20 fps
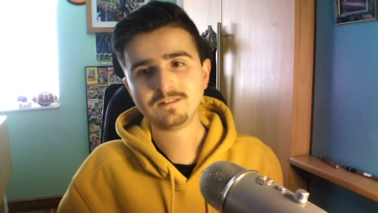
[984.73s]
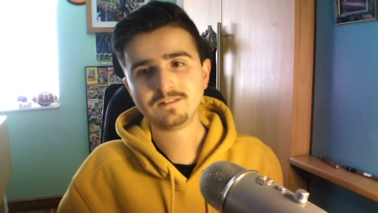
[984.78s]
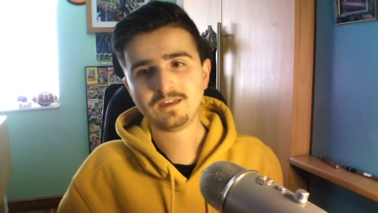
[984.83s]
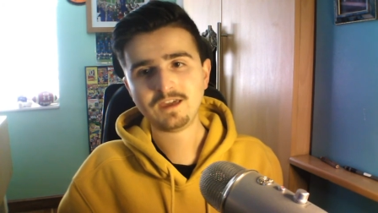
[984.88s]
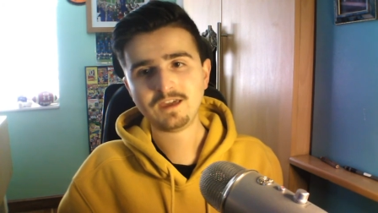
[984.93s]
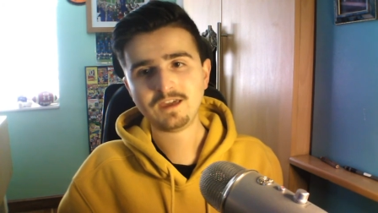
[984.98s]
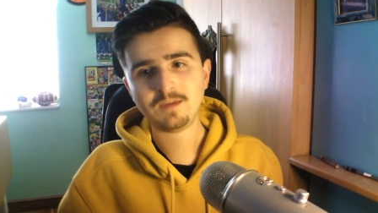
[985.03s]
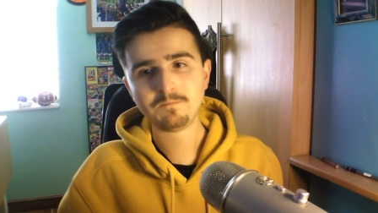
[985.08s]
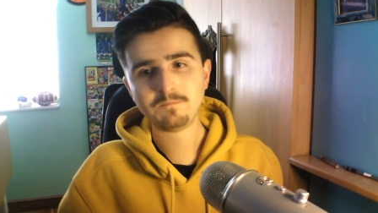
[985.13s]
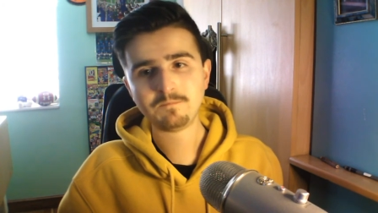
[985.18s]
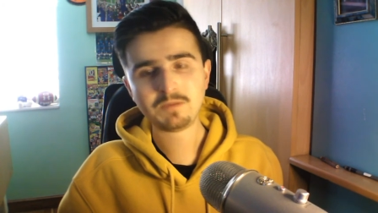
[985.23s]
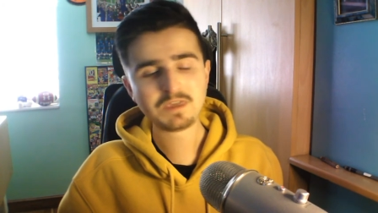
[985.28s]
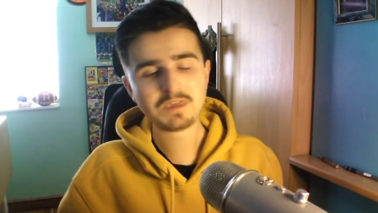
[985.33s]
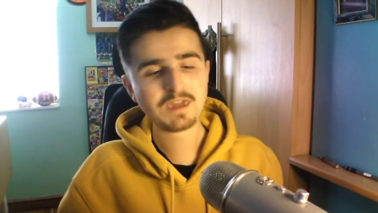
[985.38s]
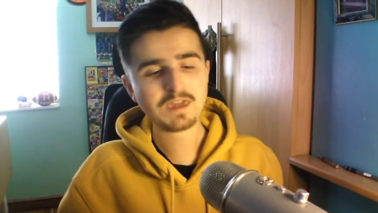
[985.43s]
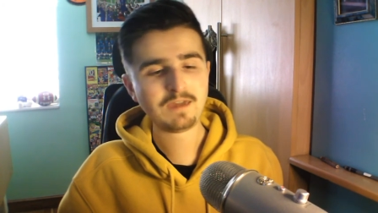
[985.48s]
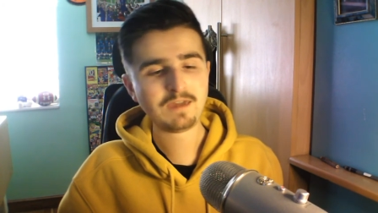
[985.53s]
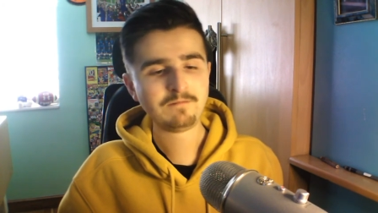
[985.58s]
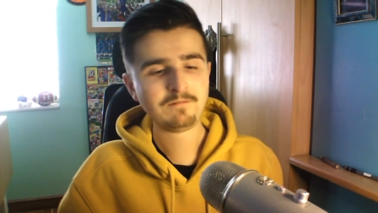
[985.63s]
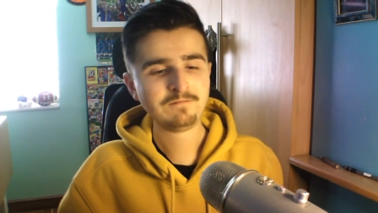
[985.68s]
But
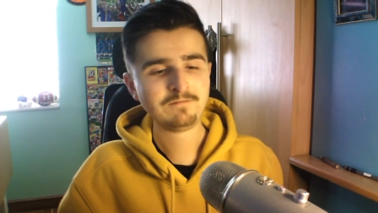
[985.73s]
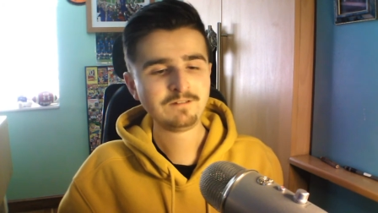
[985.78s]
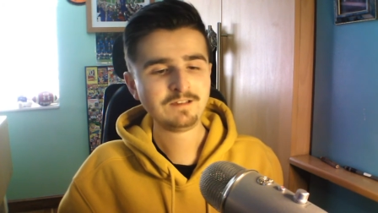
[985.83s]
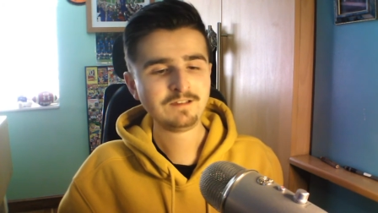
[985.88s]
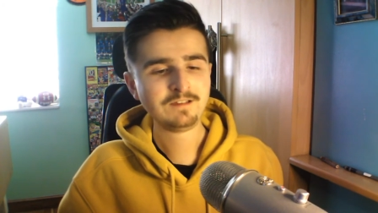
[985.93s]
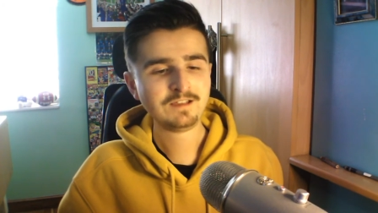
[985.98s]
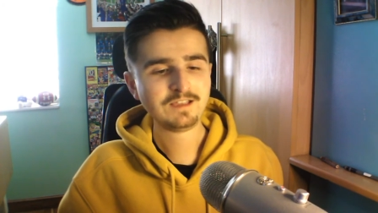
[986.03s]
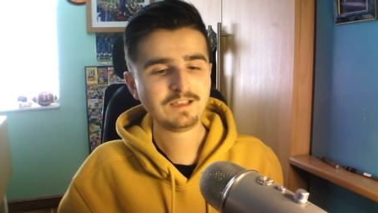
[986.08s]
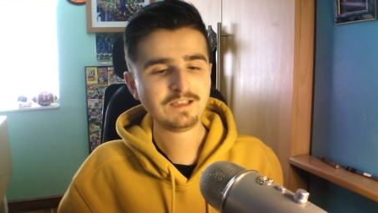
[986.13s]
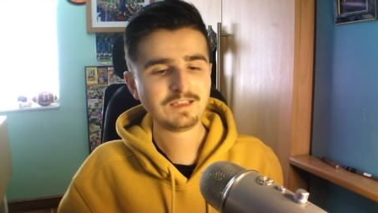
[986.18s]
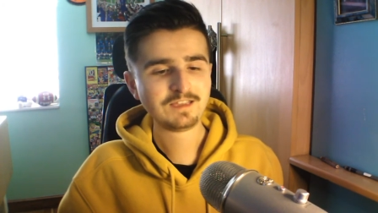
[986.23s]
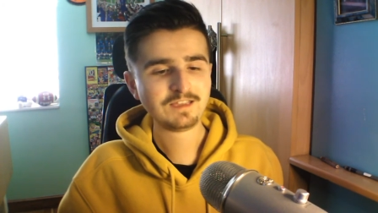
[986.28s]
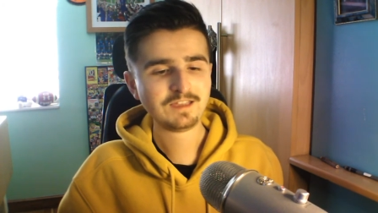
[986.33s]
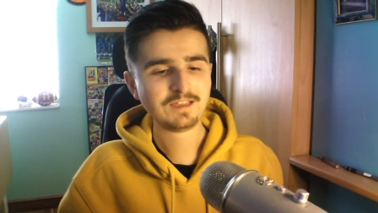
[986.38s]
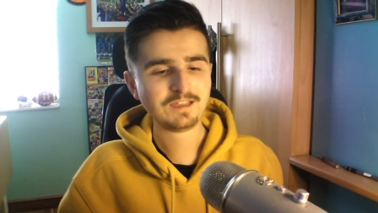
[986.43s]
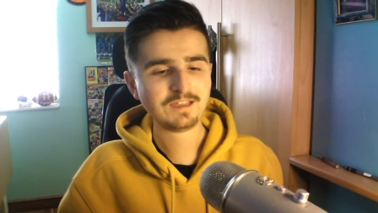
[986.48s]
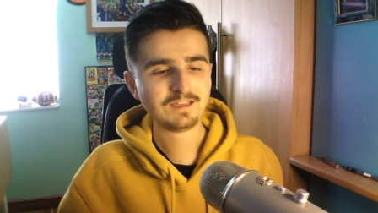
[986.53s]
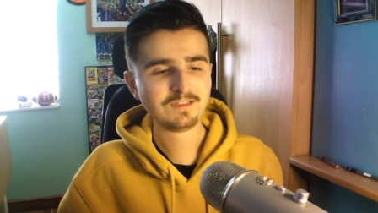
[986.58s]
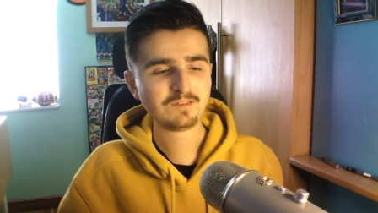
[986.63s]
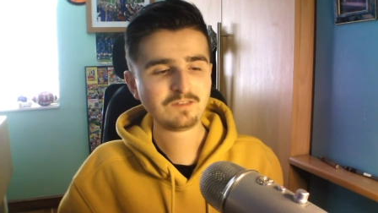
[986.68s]
yeah,
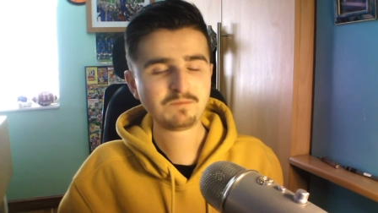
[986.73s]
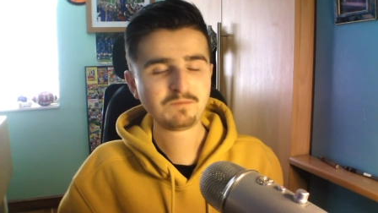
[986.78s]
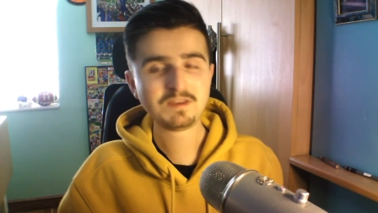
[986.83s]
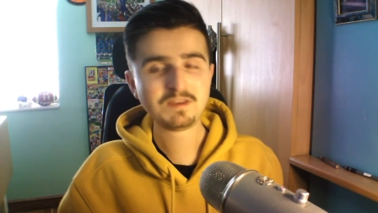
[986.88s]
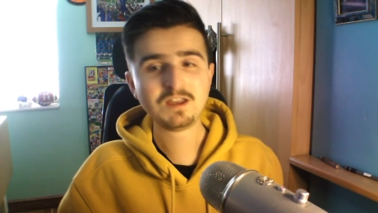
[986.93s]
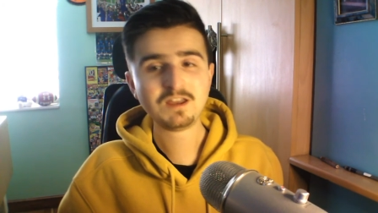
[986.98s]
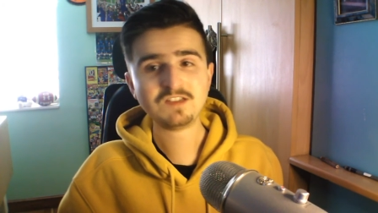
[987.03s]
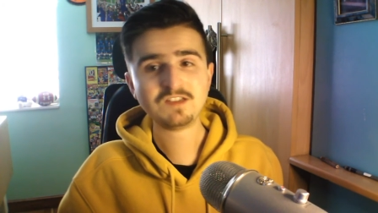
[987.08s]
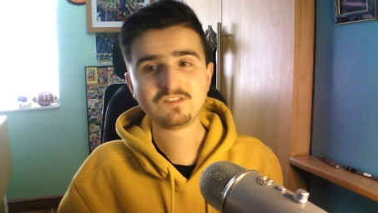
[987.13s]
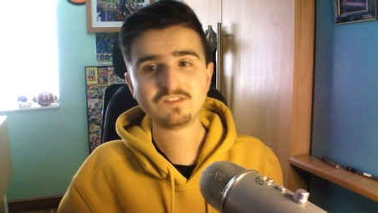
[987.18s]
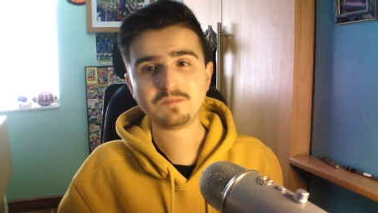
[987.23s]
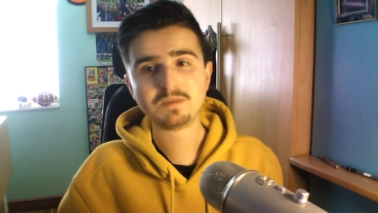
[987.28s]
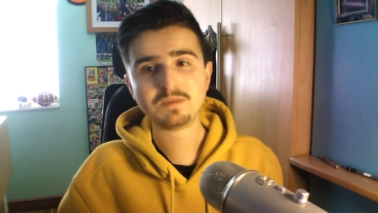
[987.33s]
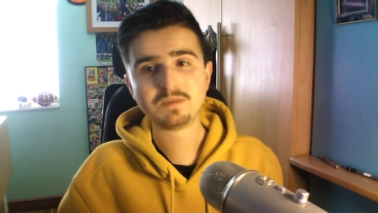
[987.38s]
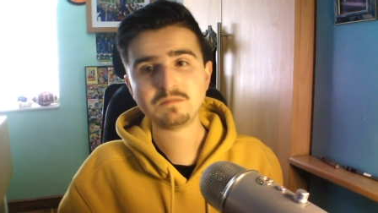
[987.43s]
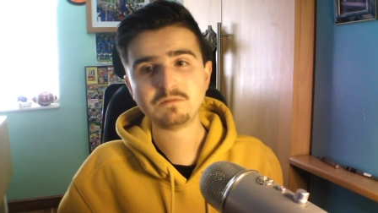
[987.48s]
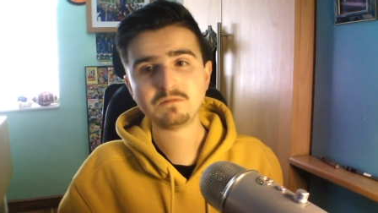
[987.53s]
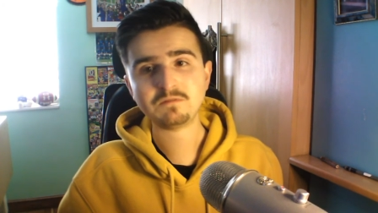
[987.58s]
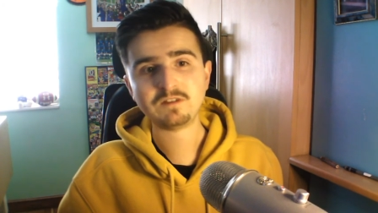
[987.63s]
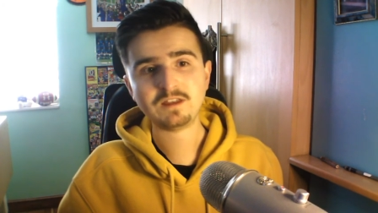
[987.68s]
just be nice to
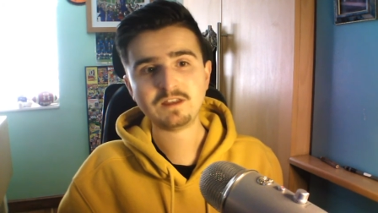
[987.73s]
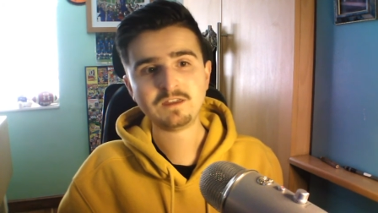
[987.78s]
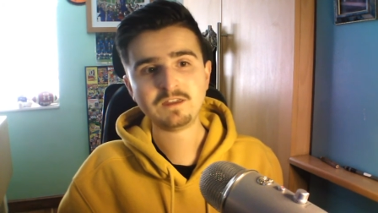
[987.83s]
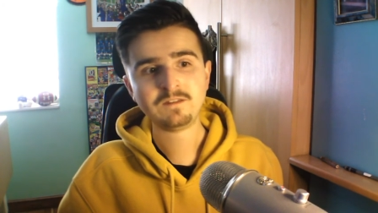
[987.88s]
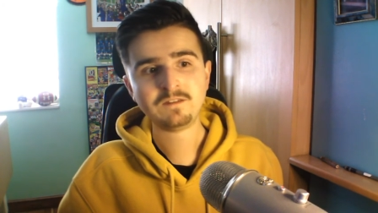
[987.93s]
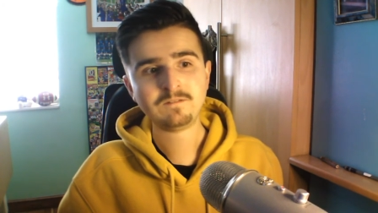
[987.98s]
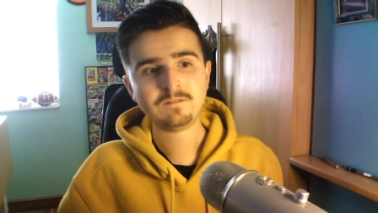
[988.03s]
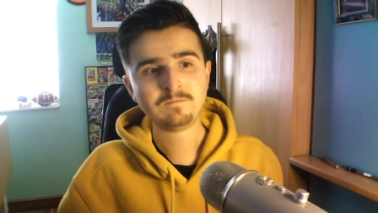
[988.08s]
people, really.